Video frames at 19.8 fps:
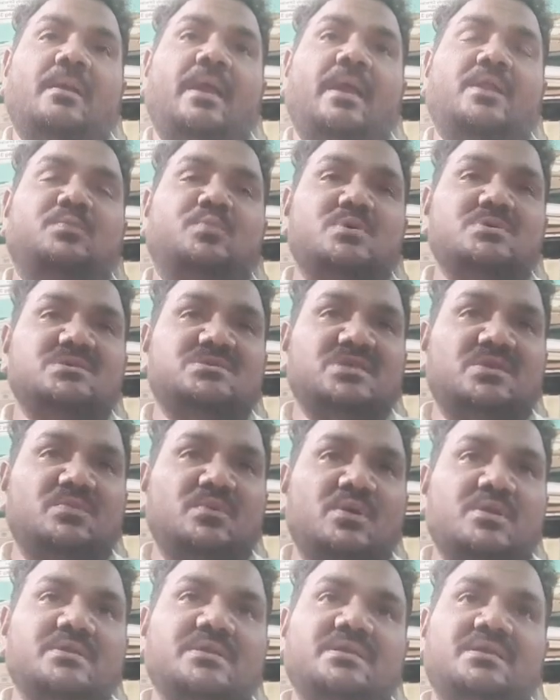and posterior
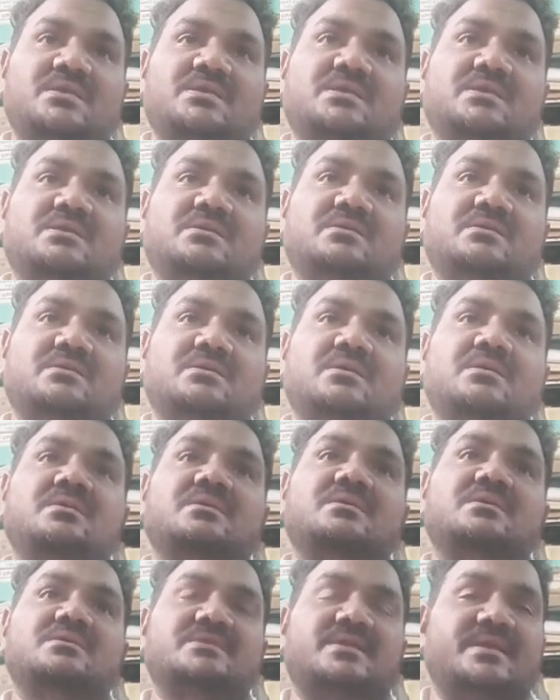artery is